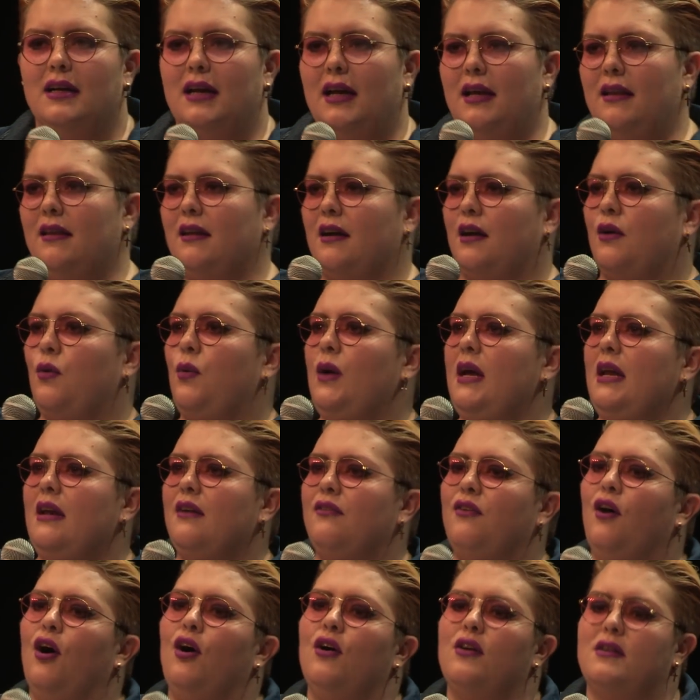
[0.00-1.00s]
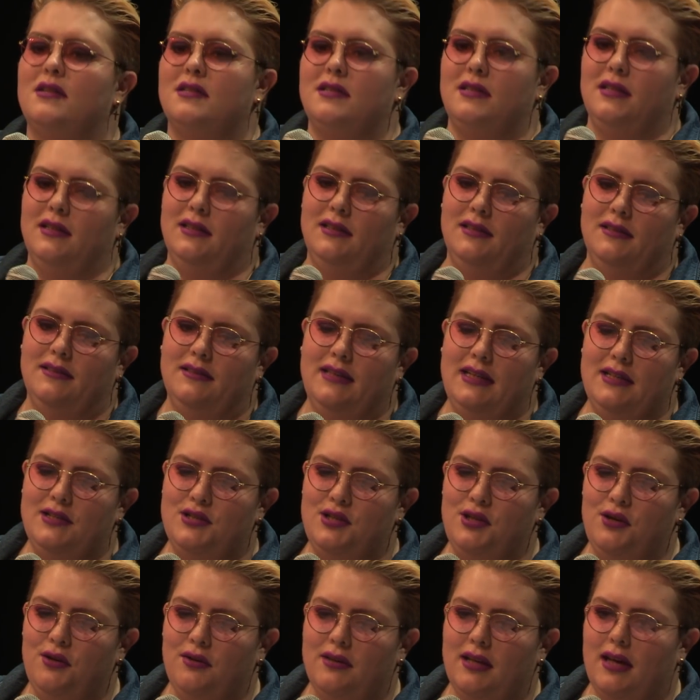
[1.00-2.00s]
in the Queen of Hoxton in
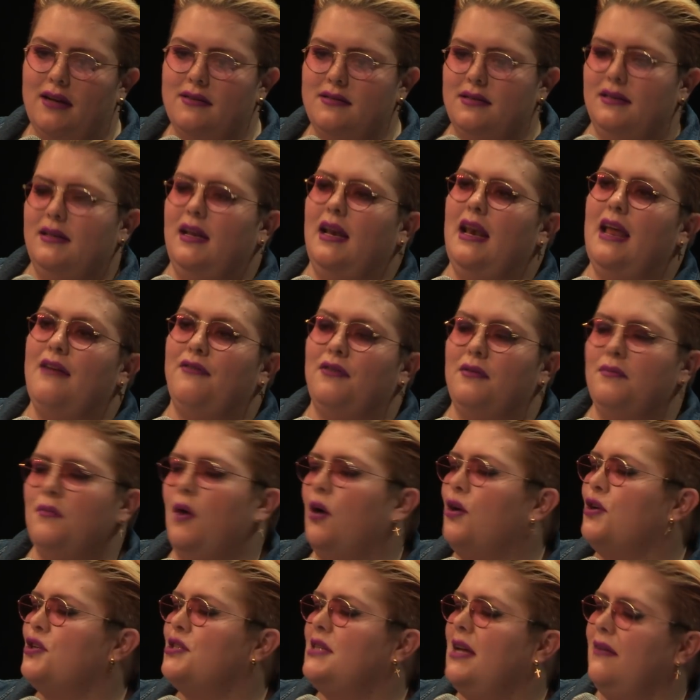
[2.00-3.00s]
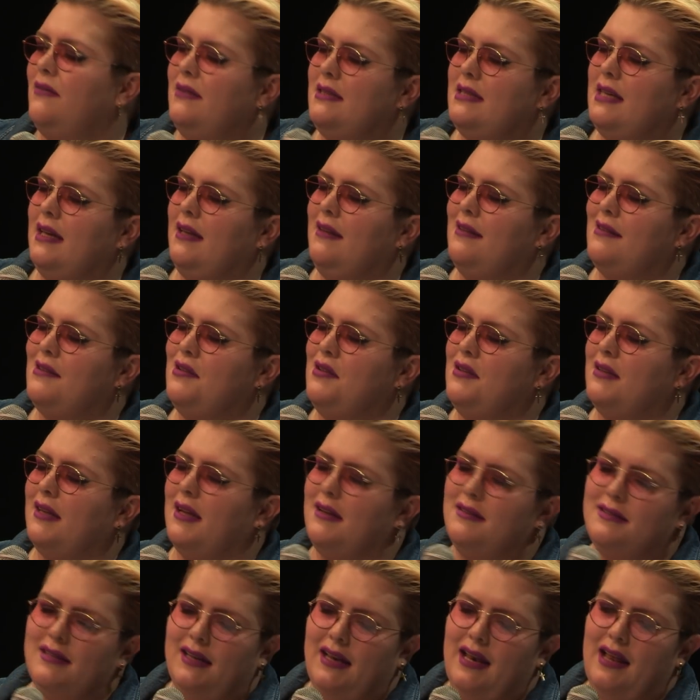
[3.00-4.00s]
2011, March 17th,
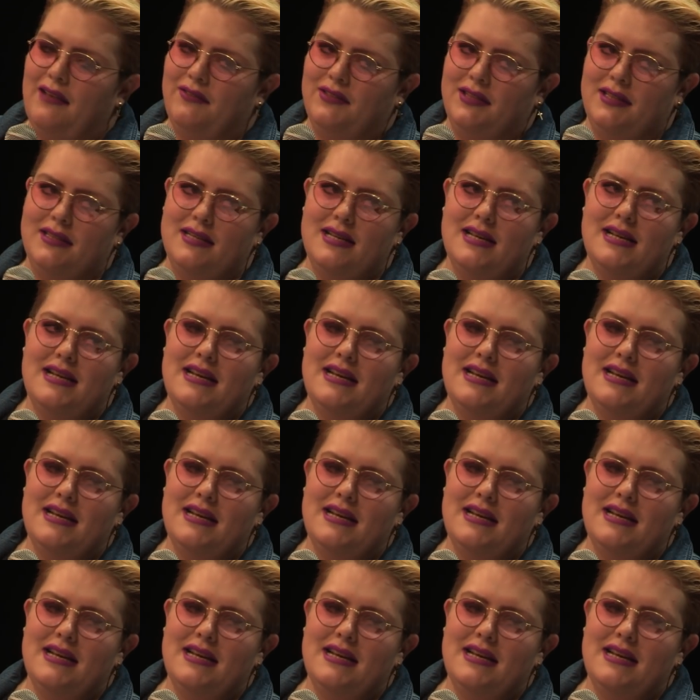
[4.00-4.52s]
2011,